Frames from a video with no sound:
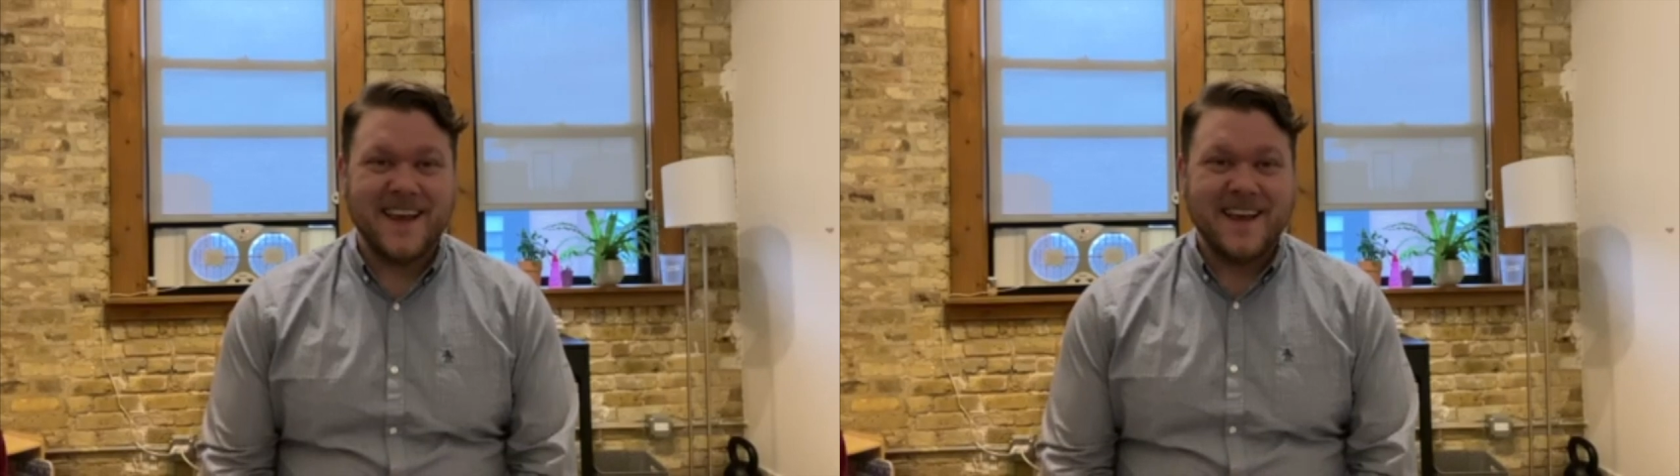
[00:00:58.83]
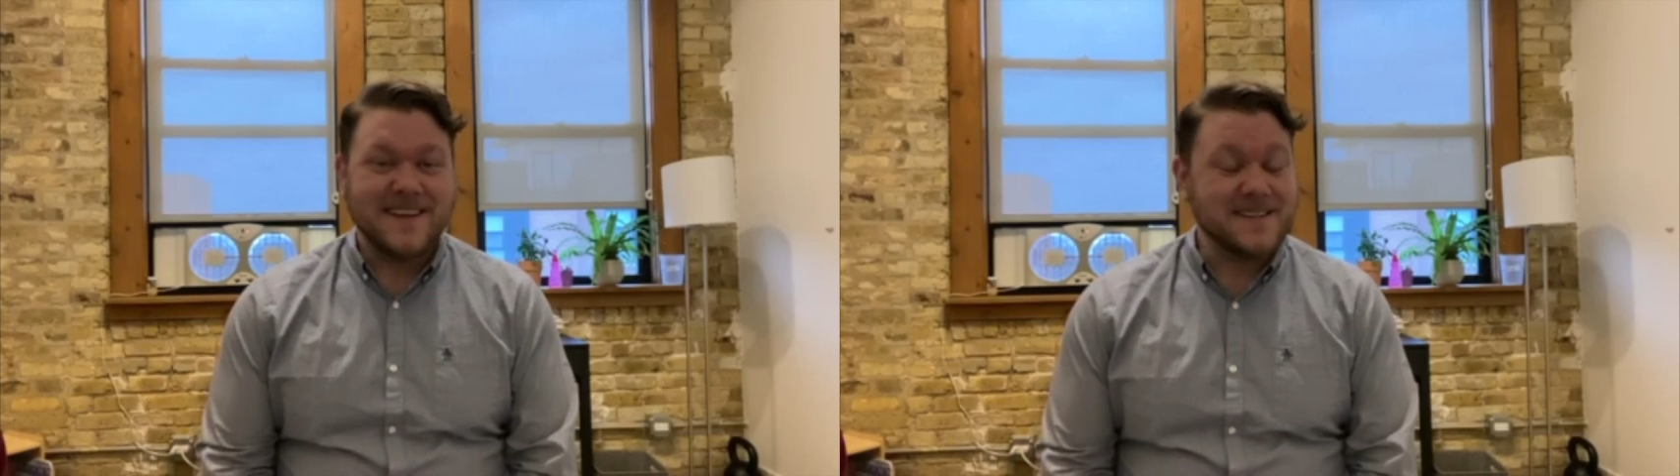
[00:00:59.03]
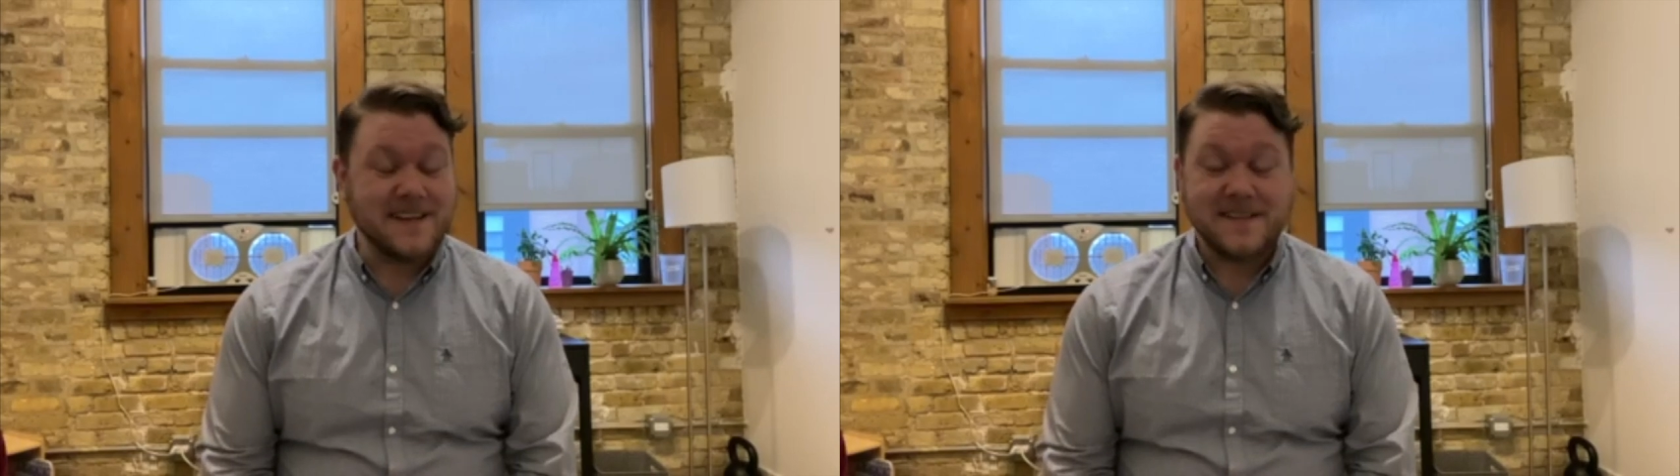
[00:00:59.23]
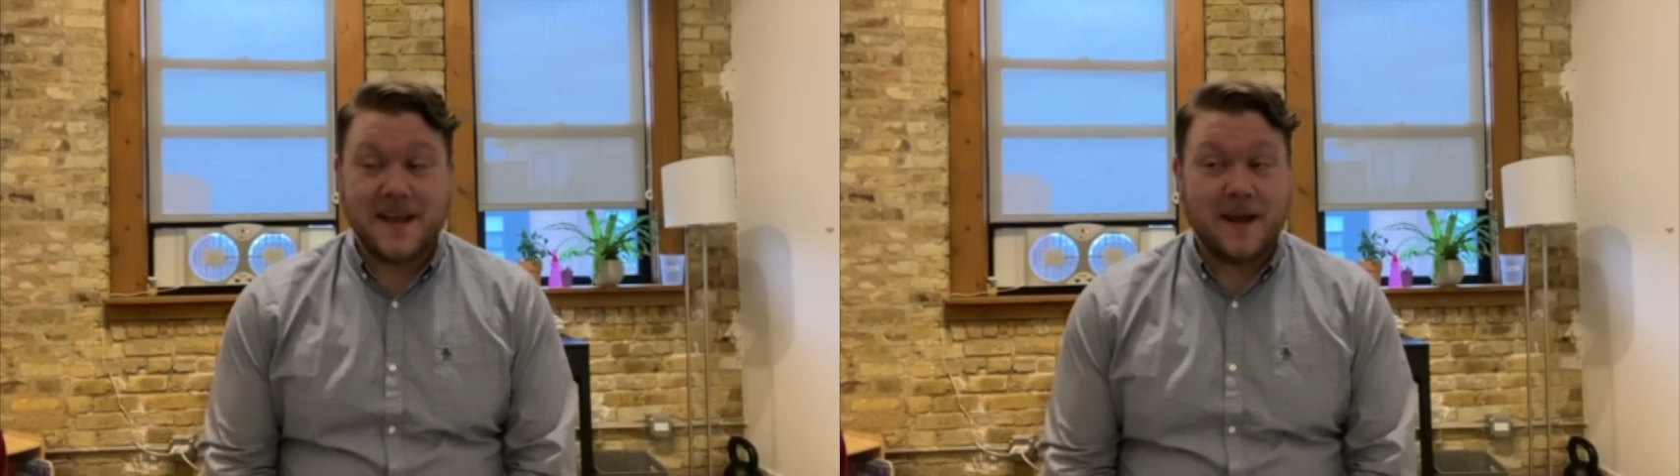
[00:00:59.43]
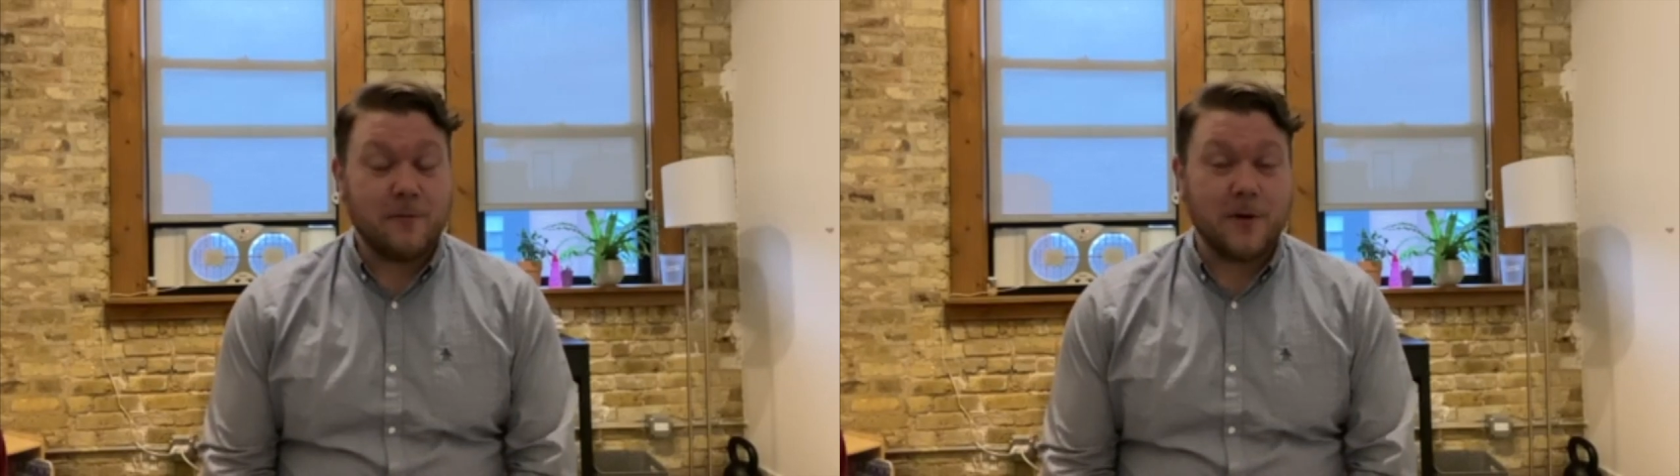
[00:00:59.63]
Since then,
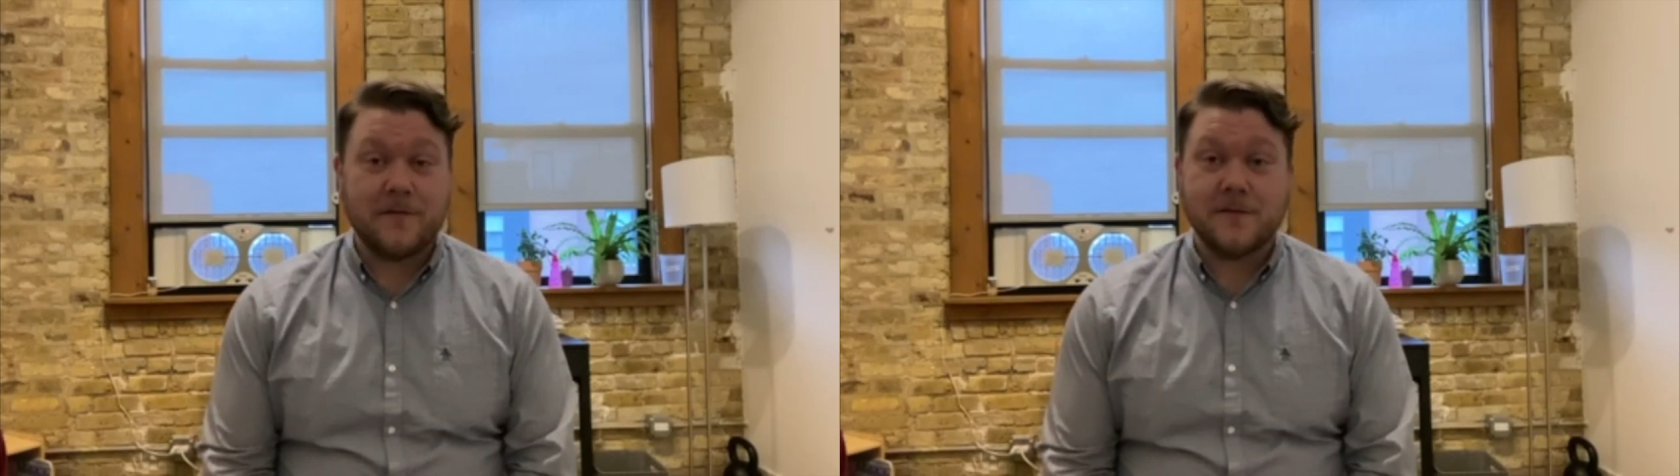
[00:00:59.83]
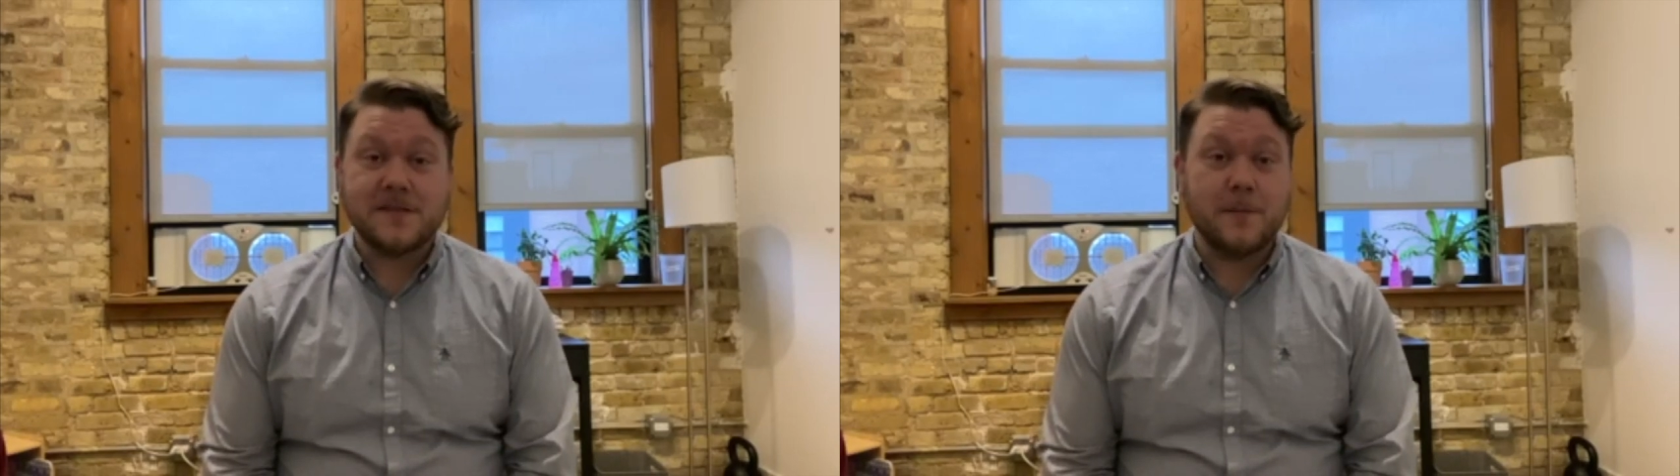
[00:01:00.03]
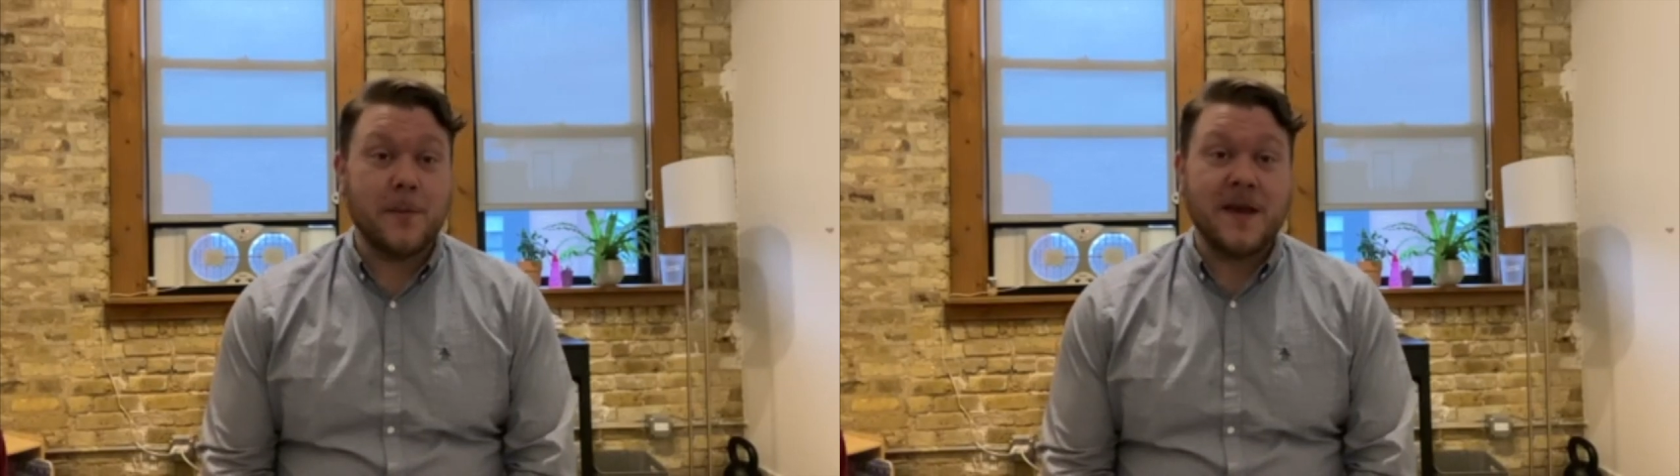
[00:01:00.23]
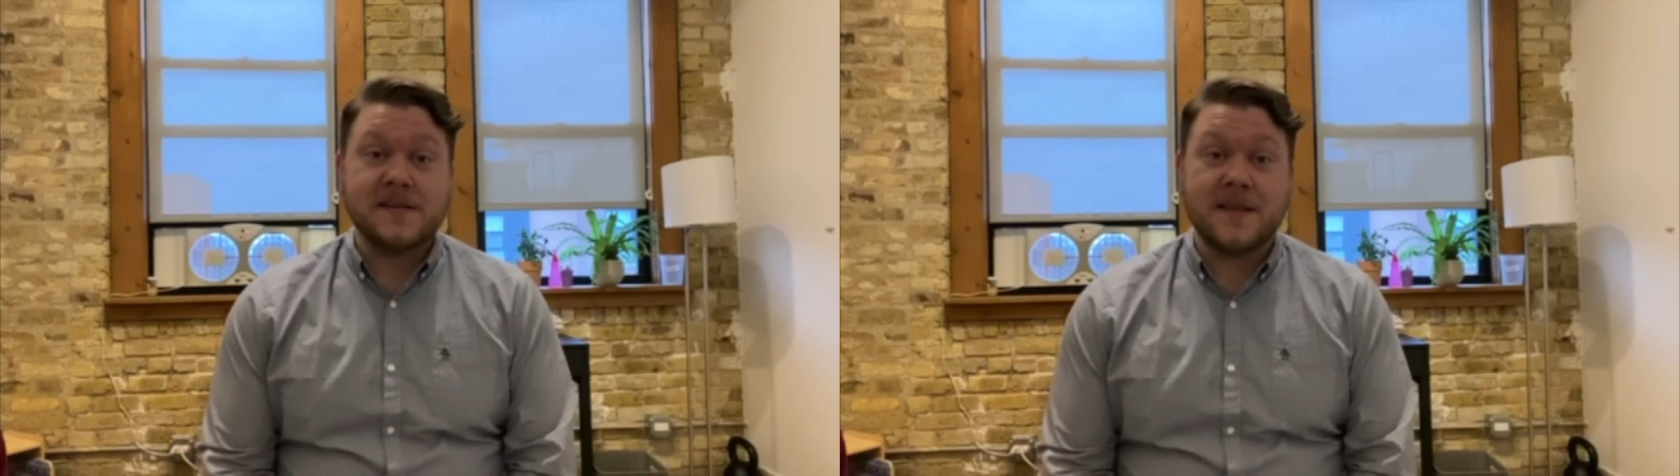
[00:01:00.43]
I've worked for some amazing